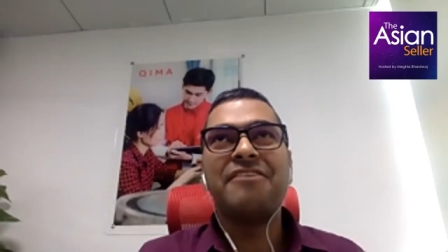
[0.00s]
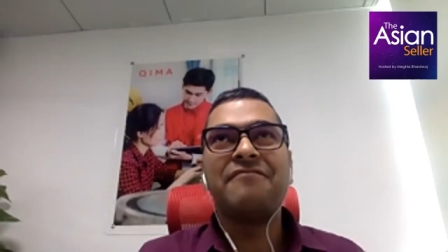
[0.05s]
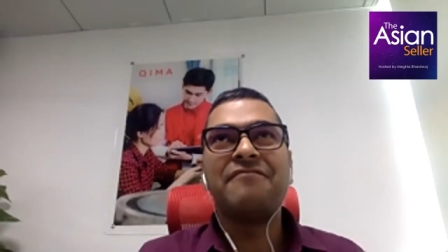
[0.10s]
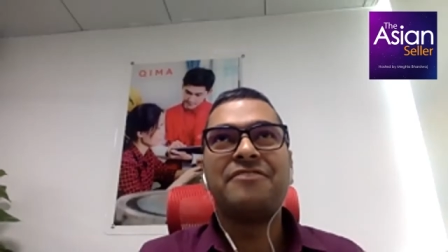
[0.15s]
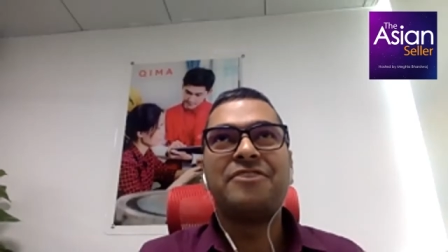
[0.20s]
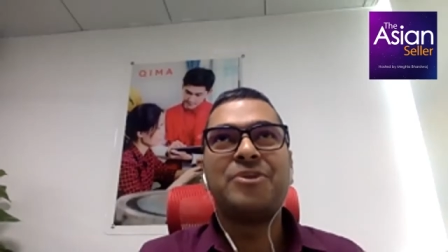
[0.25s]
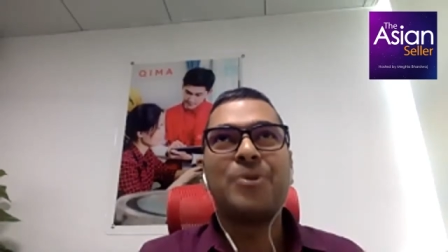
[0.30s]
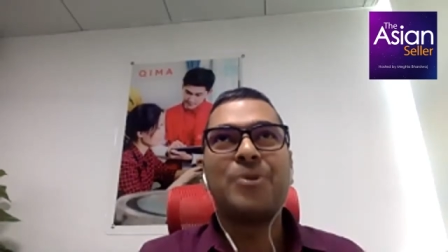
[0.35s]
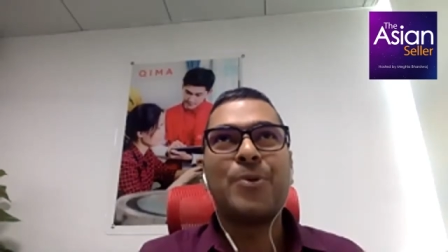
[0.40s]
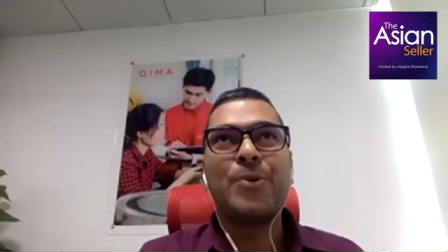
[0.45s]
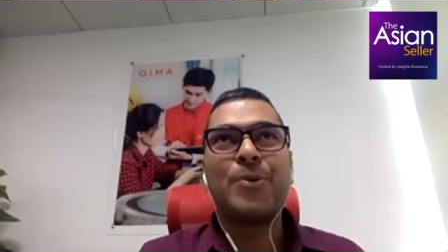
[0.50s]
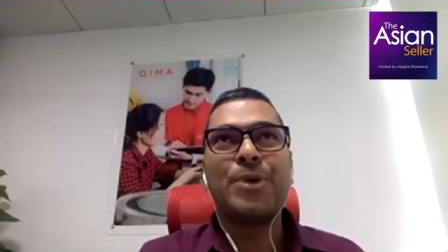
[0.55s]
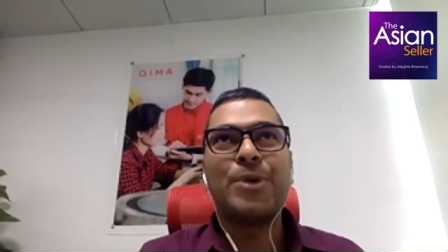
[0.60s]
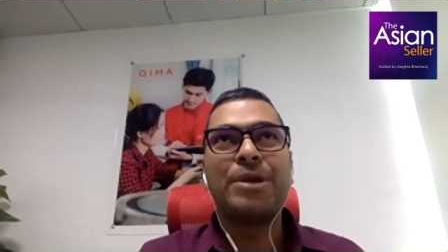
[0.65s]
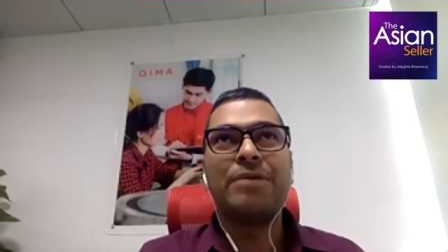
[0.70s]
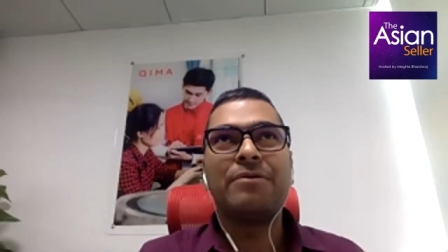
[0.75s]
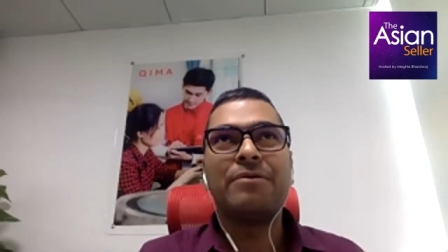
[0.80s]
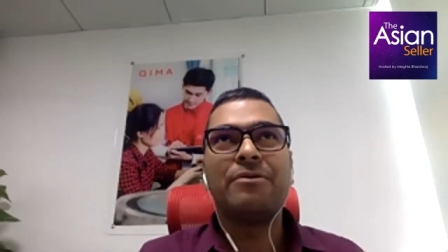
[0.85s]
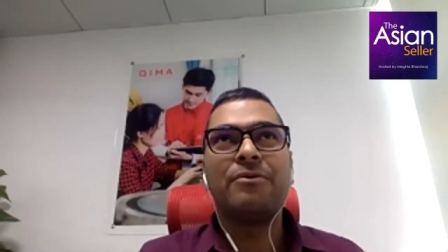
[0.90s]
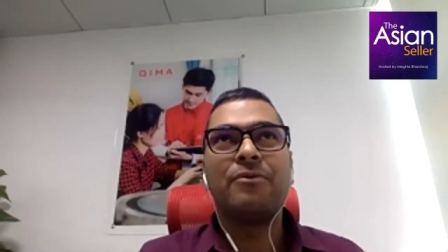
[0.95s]
don't
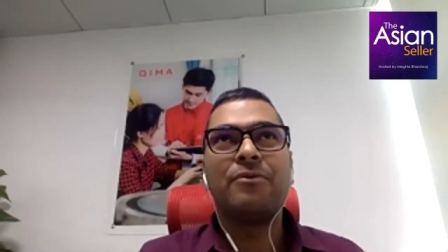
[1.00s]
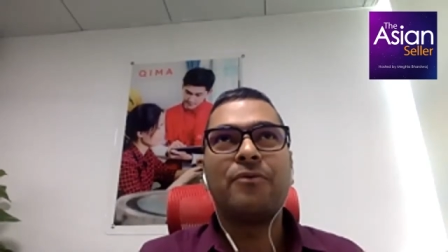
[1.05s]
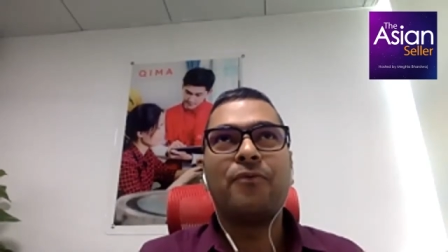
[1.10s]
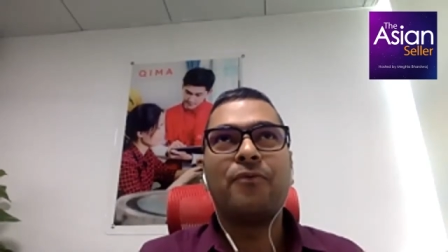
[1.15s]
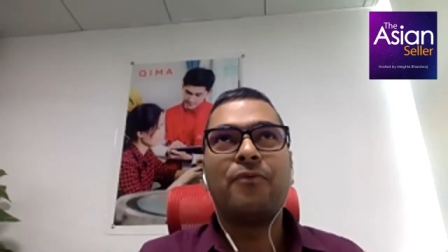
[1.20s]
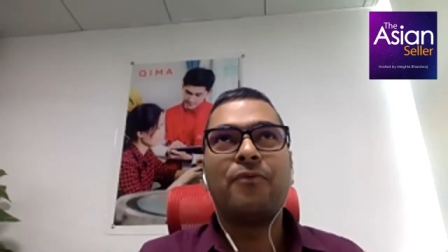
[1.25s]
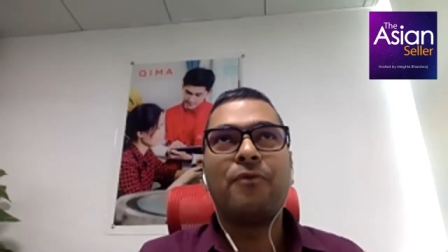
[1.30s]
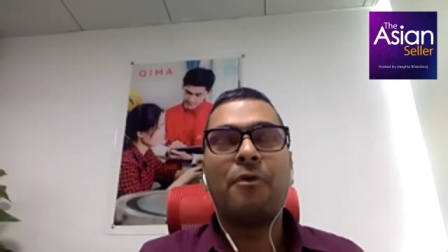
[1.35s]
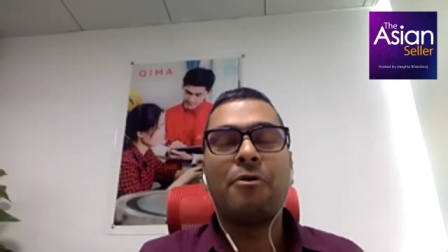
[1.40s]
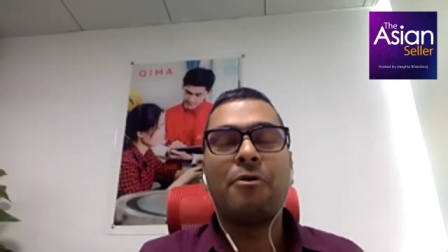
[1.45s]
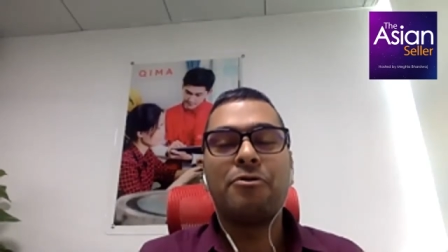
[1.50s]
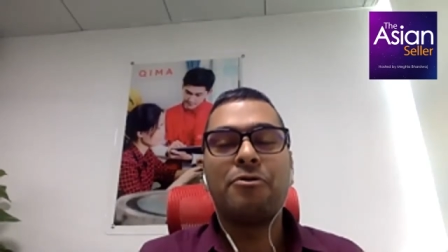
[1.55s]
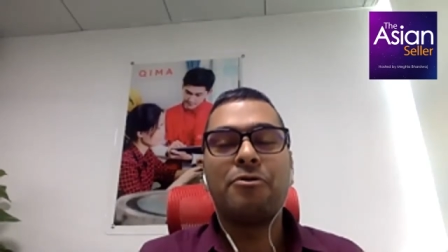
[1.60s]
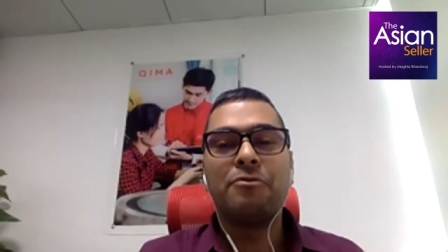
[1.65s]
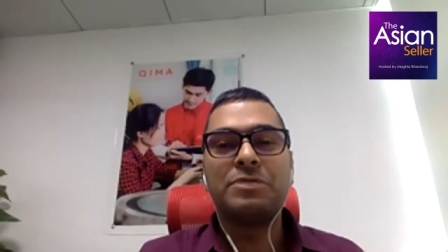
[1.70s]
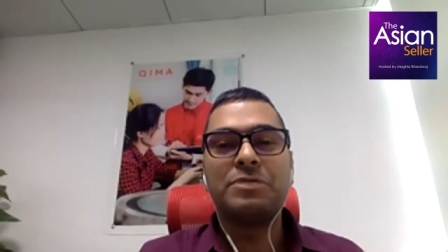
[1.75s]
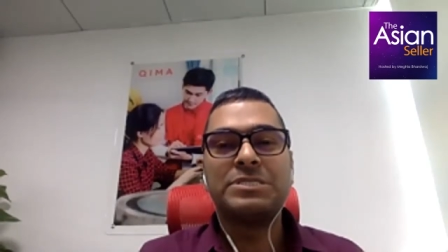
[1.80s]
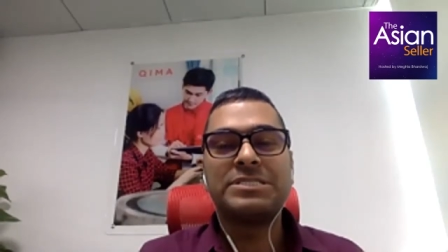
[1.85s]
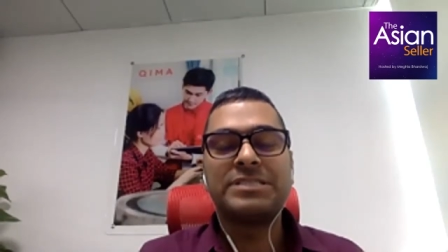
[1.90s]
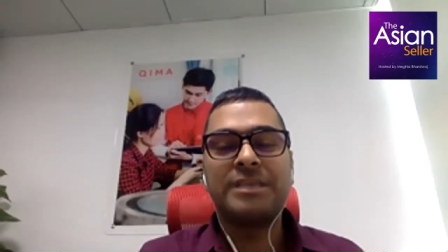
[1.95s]
want to
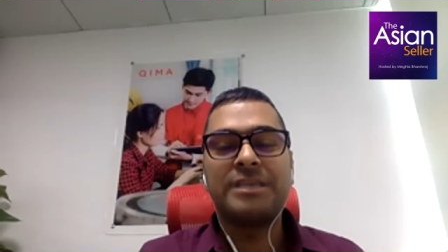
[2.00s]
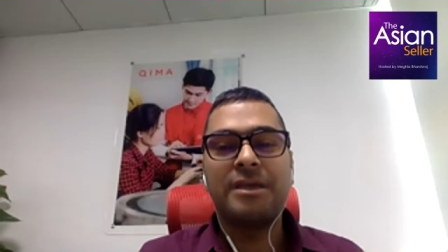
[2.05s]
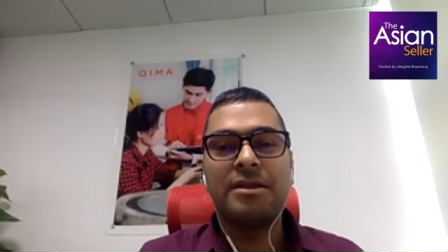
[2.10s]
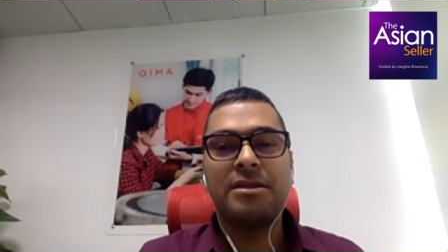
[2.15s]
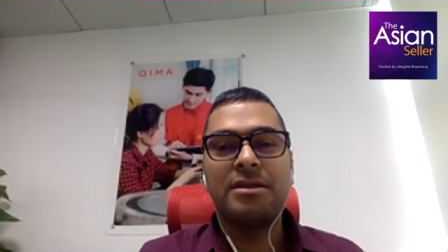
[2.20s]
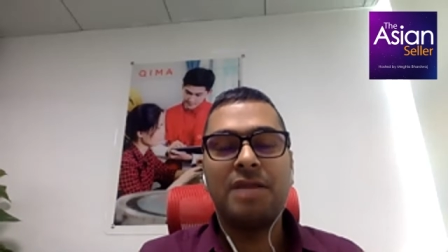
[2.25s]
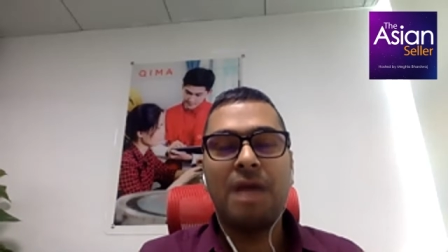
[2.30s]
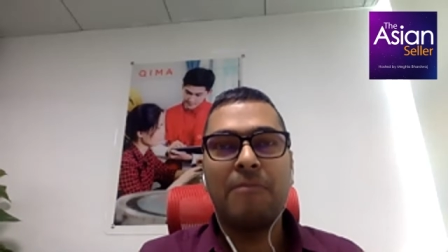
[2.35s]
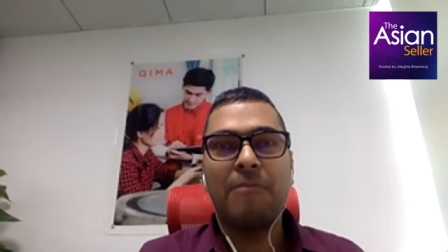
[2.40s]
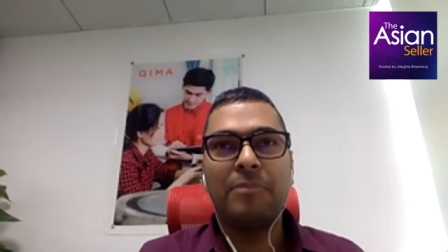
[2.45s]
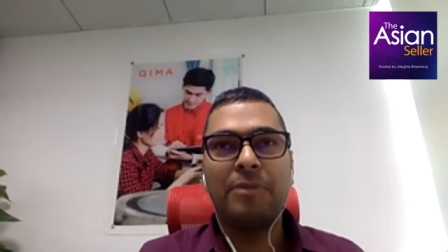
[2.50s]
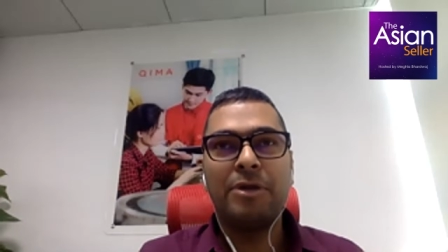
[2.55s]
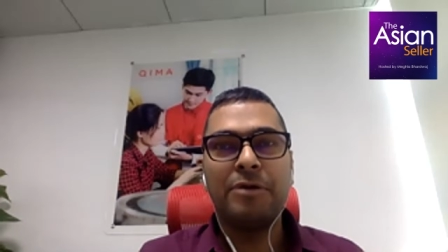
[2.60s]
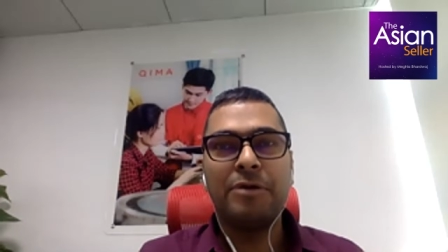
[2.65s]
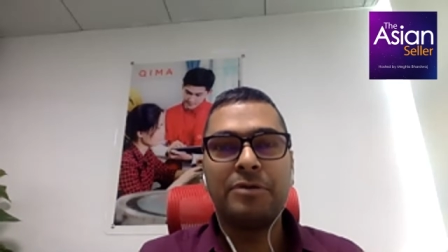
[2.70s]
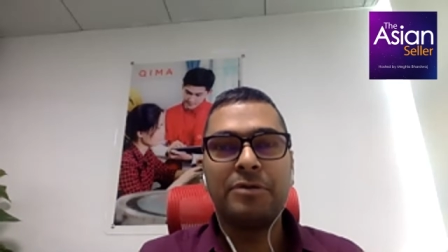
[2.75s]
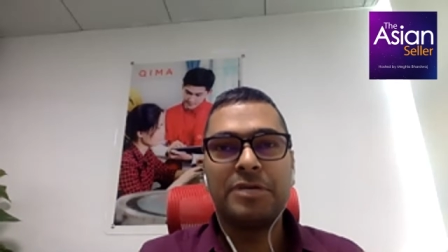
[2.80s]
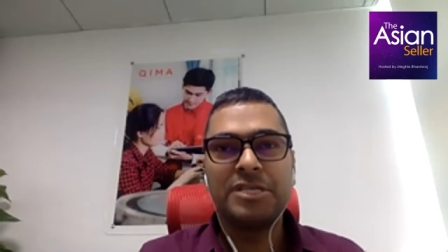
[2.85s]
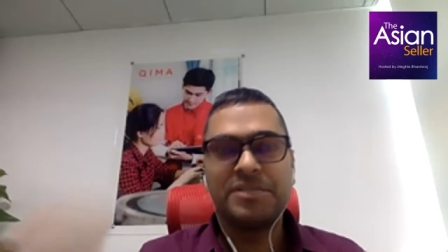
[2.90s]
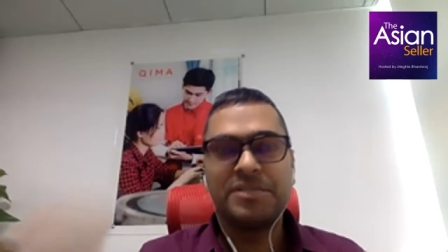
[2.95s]
say a number to
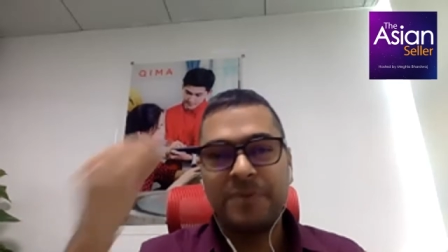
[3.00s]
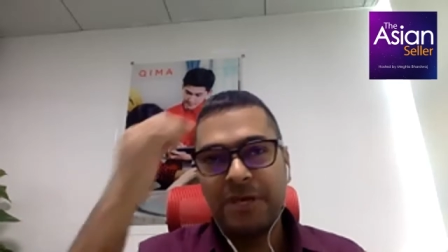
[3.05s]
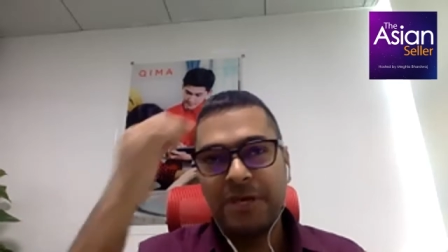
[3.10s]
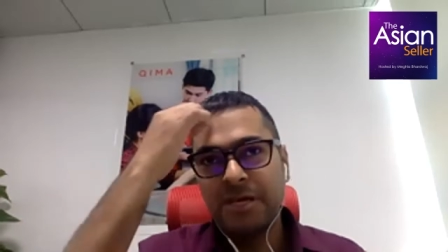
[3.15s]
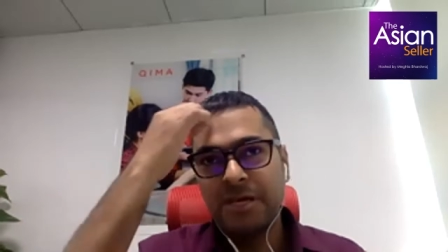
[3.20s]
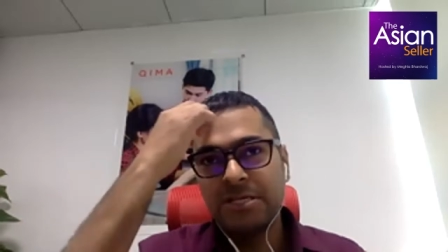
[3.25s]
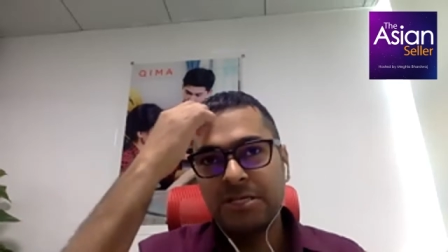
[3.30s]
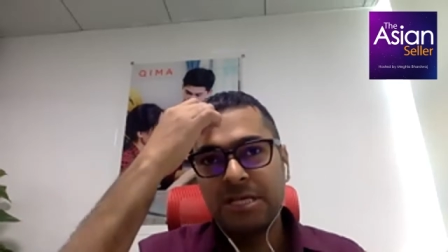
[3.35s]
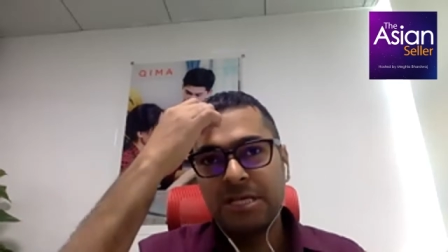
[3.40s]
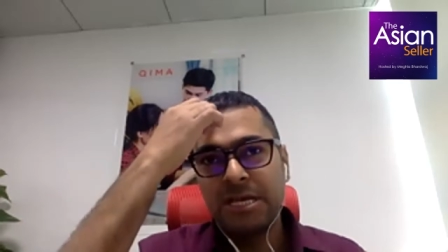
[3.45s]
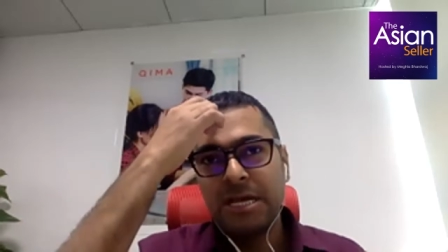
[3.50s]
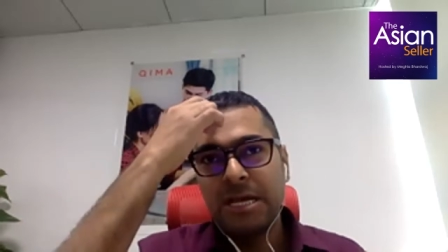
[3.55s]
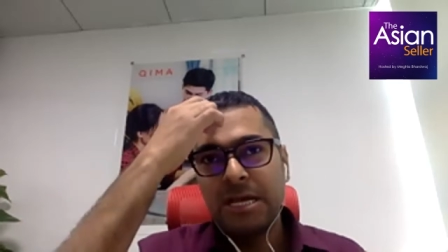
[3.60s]
this because